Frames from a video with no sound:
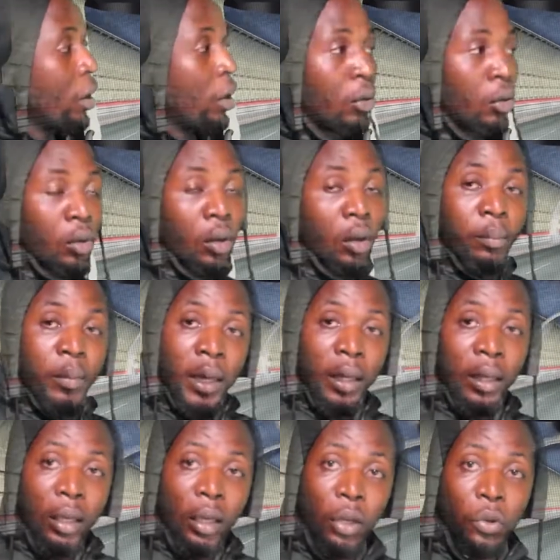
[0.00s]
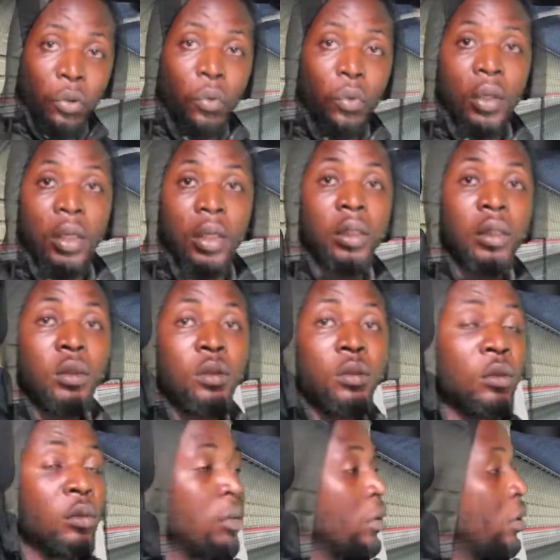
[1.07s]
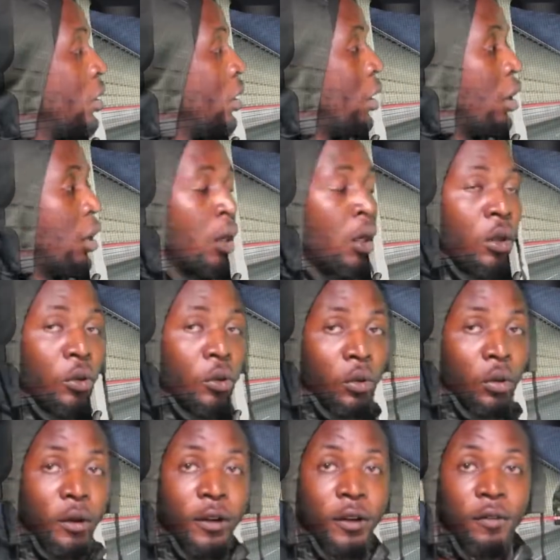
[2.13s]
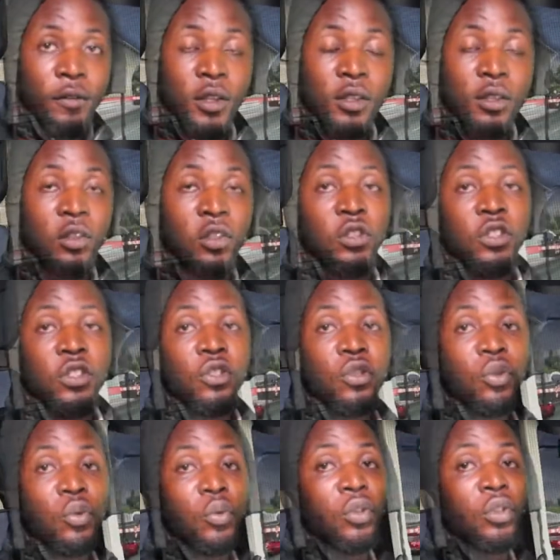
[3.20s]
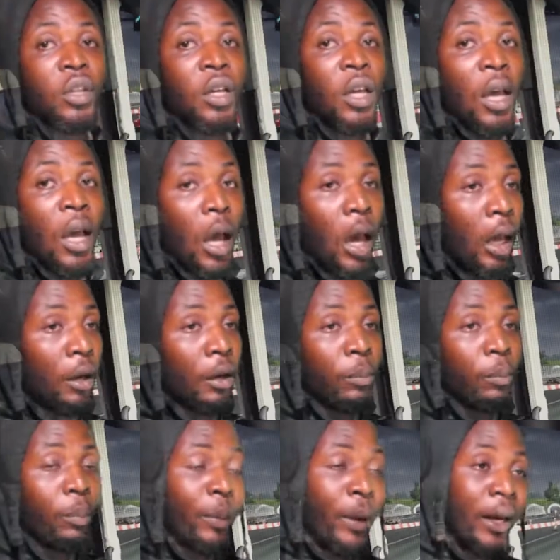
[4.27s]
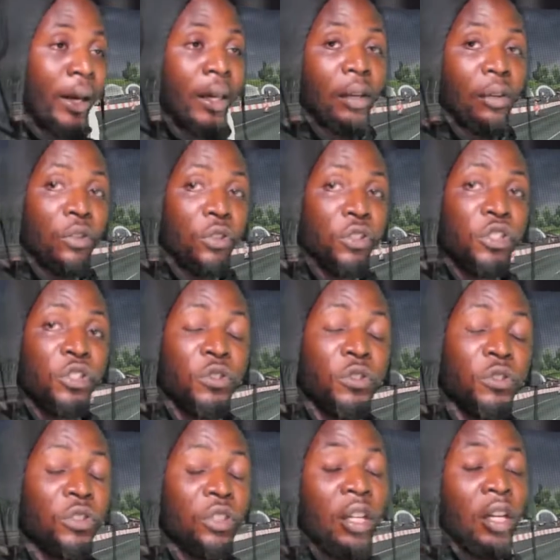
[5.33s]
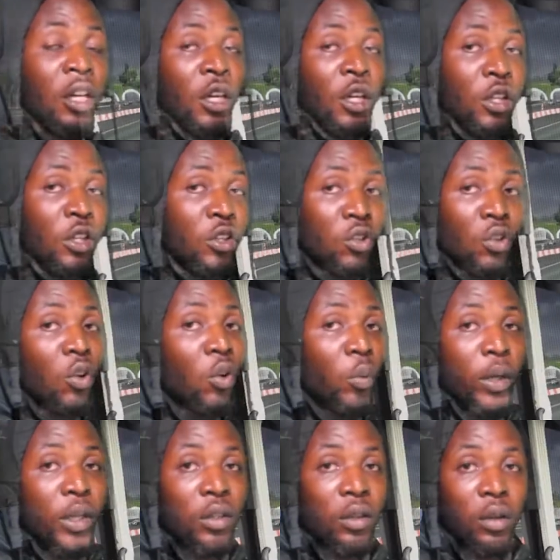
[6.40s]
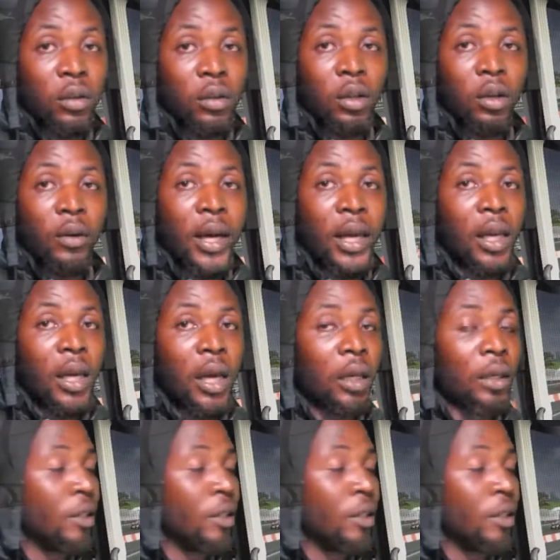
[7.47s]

you don't make a U-turn, you don't reverse on this road, and parking on this road is always on the right hand.